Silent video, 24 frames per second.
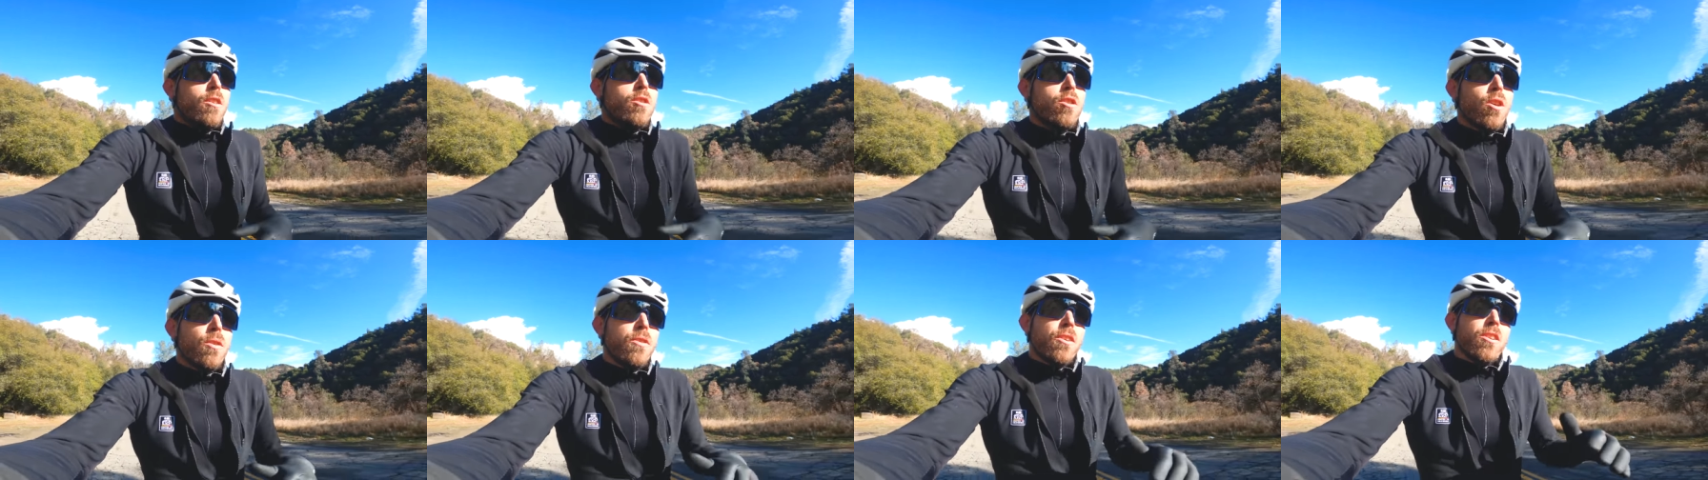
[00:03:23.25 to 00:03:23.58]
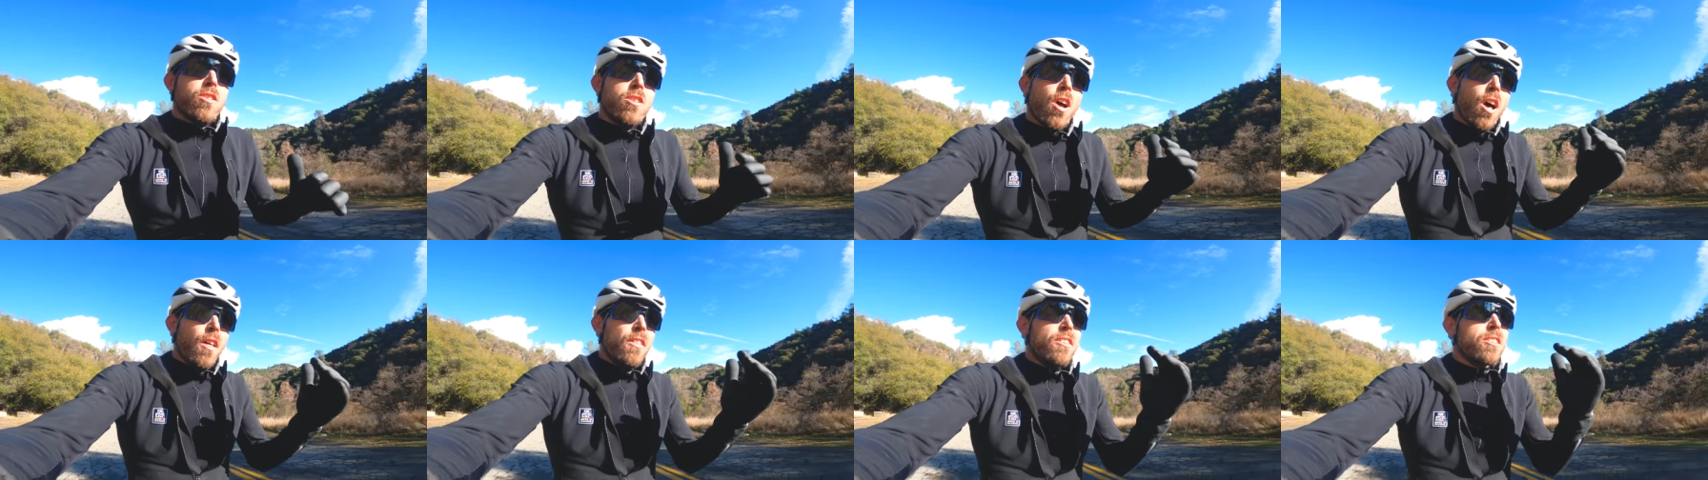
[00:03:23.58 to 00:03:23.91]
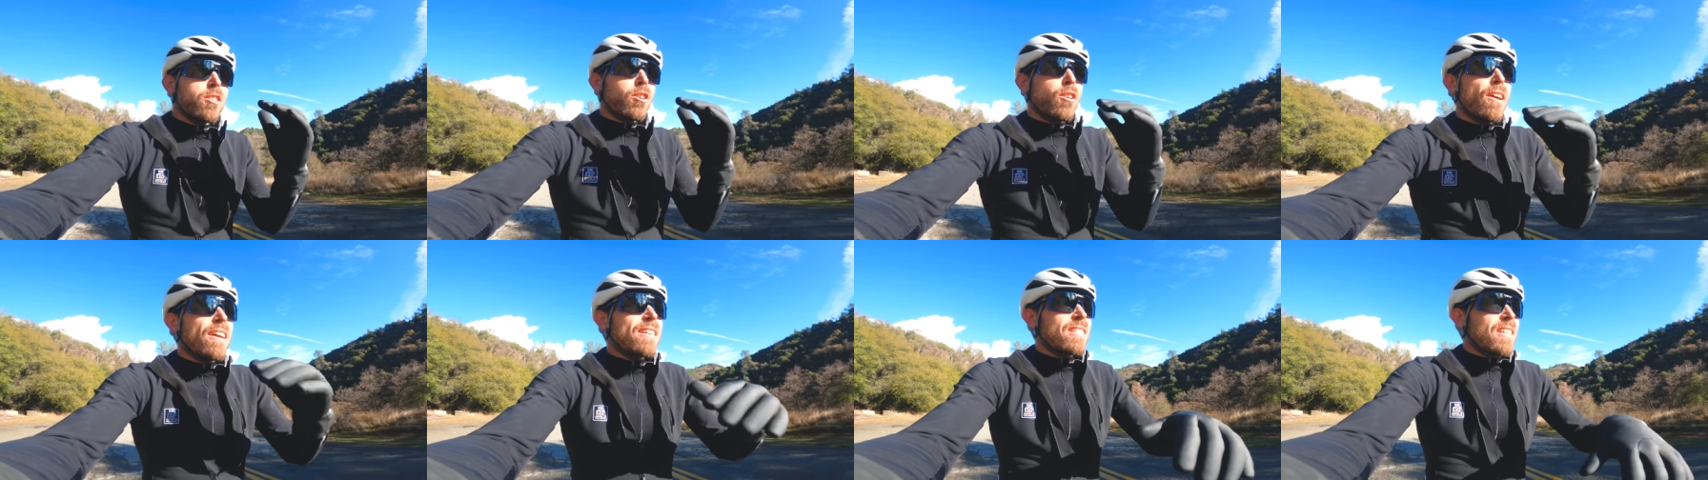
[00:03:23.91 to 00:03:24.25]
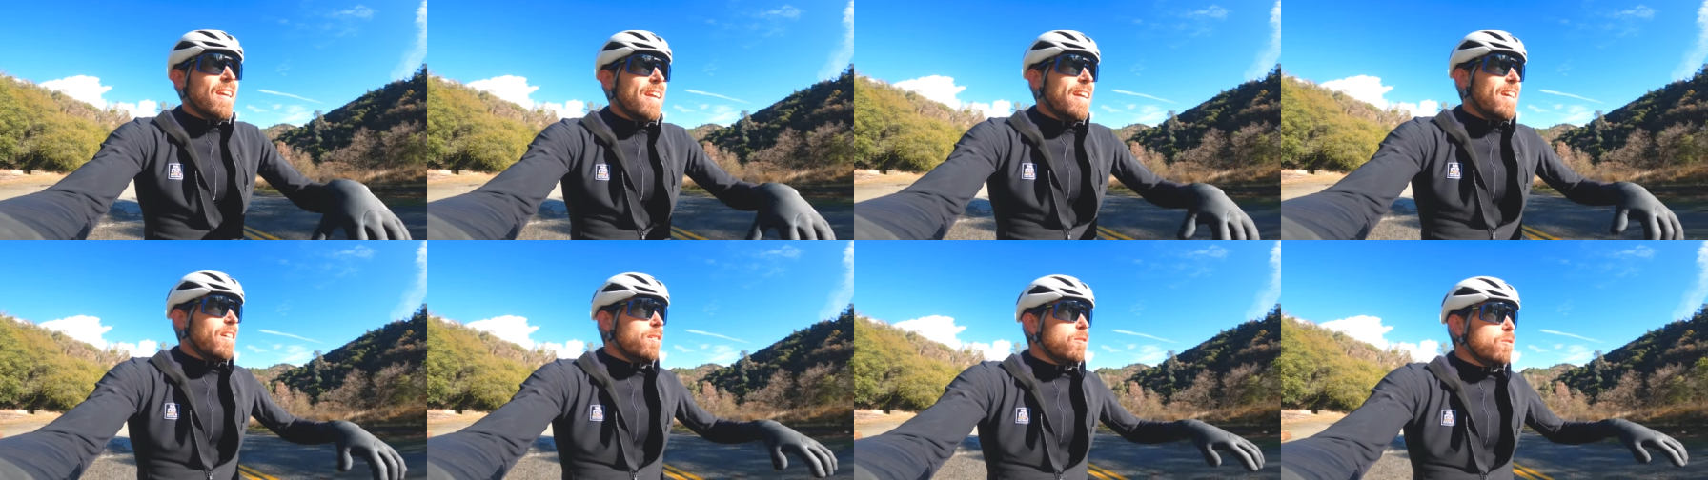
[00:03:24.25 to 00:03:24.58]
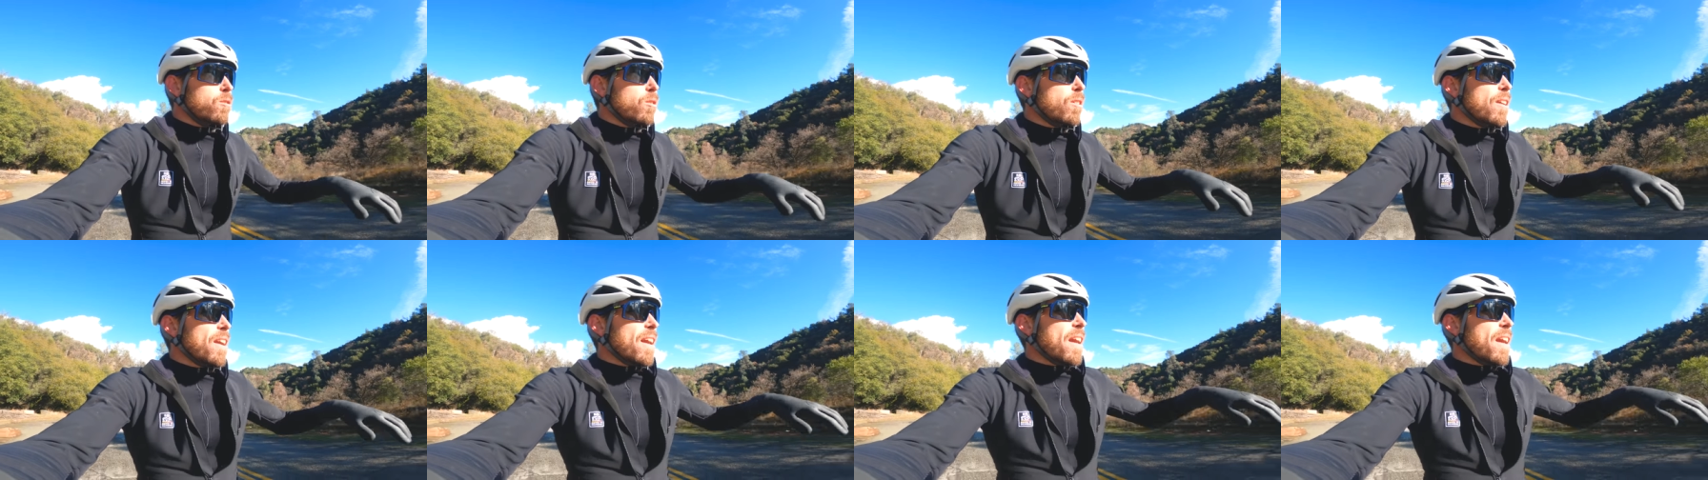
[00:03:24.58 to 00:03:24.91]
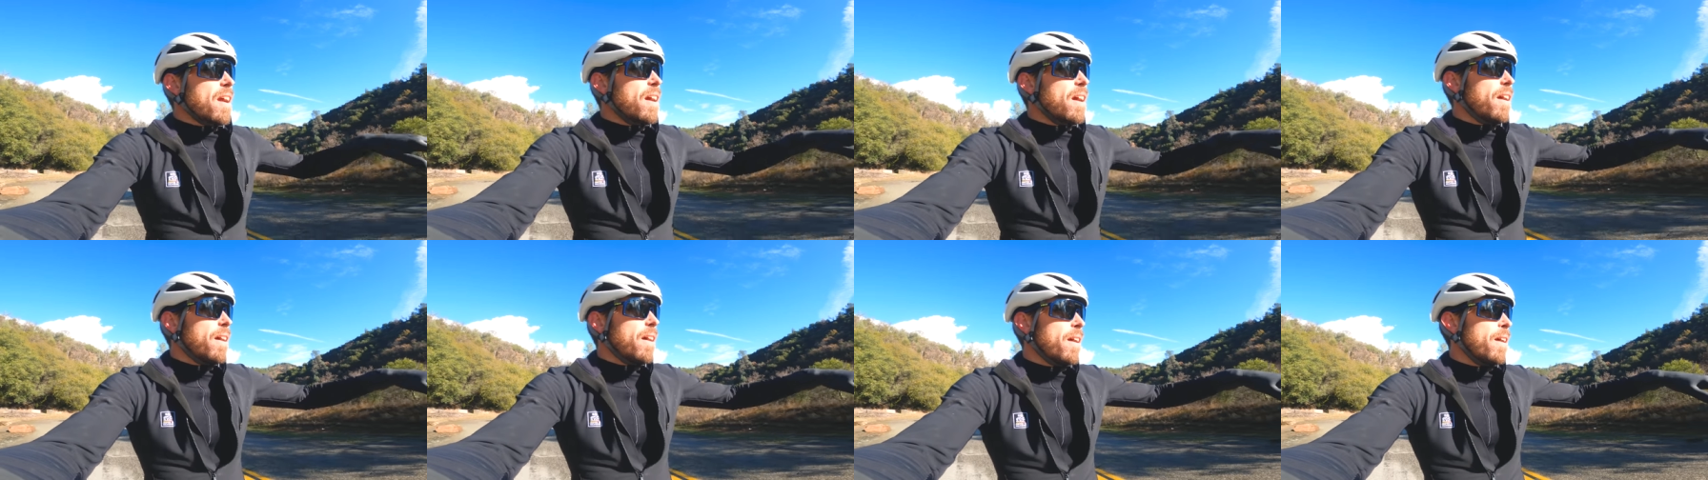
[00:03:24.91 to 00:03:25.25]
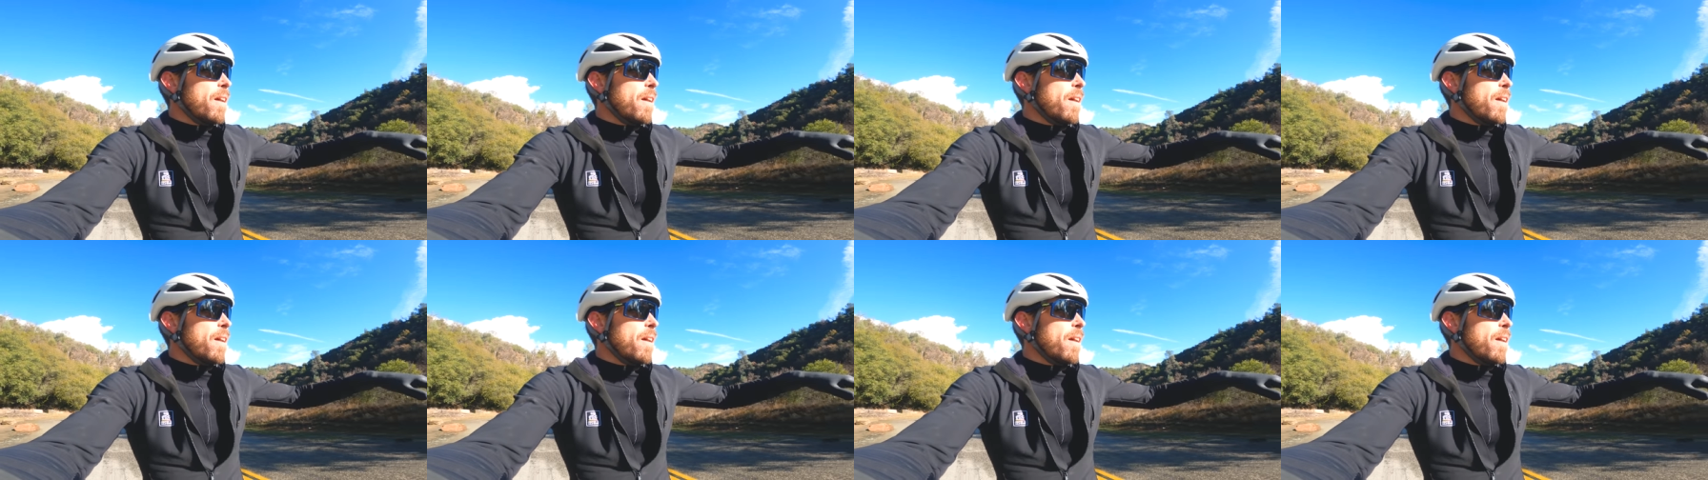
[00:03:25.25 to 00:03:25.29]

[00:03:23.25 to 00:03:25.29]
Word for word: So there's all this crazy history